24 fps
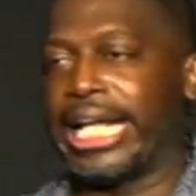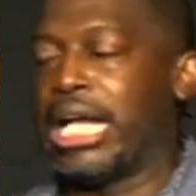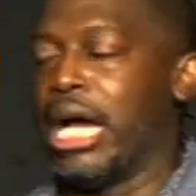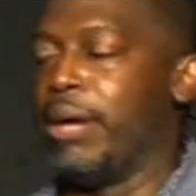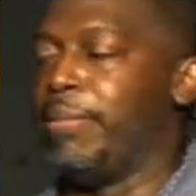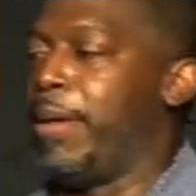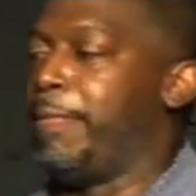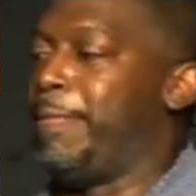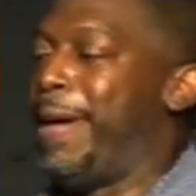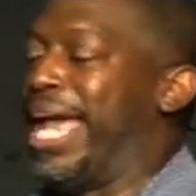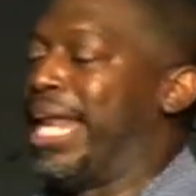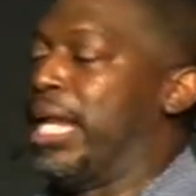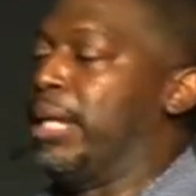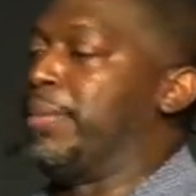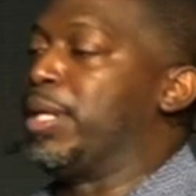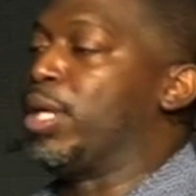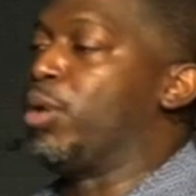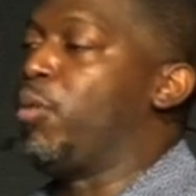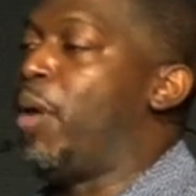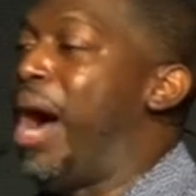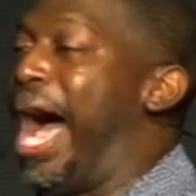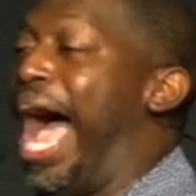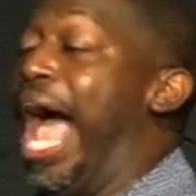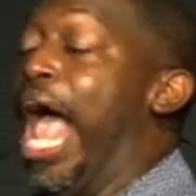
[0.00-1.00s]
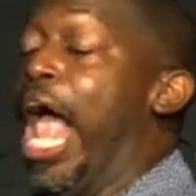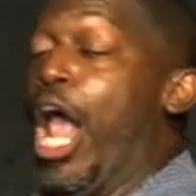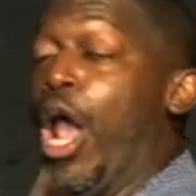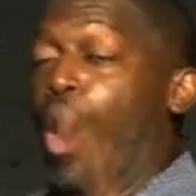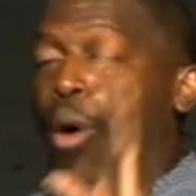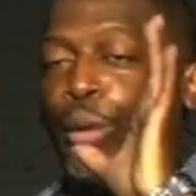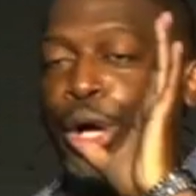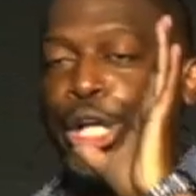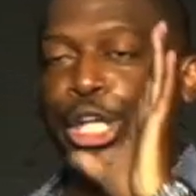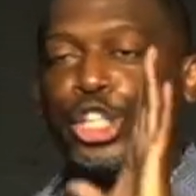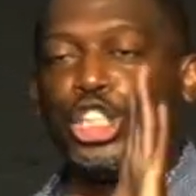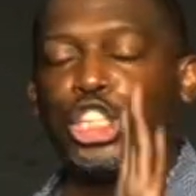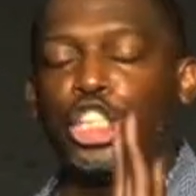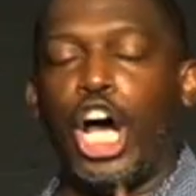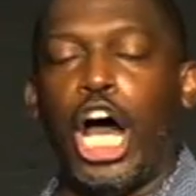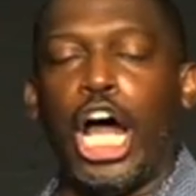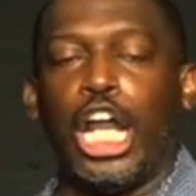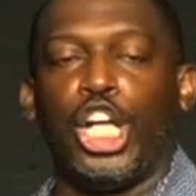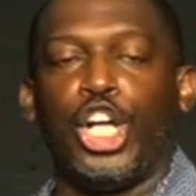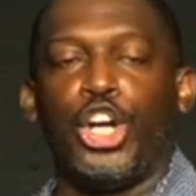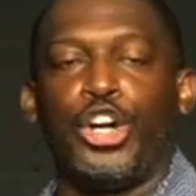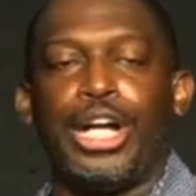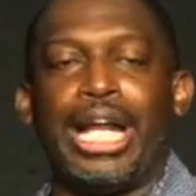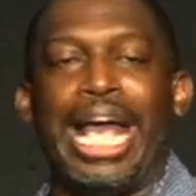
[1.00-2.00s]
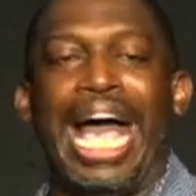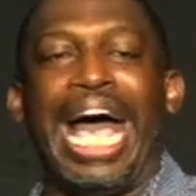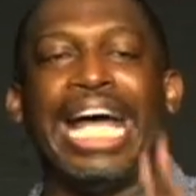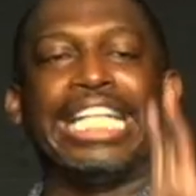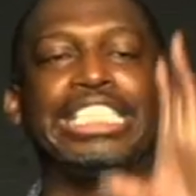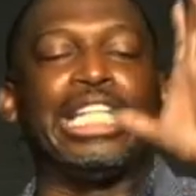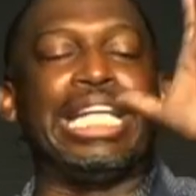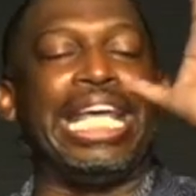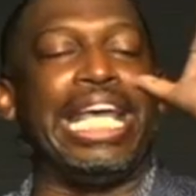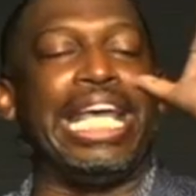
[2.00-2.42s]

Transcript: coming back to me. Why? When you start learning how to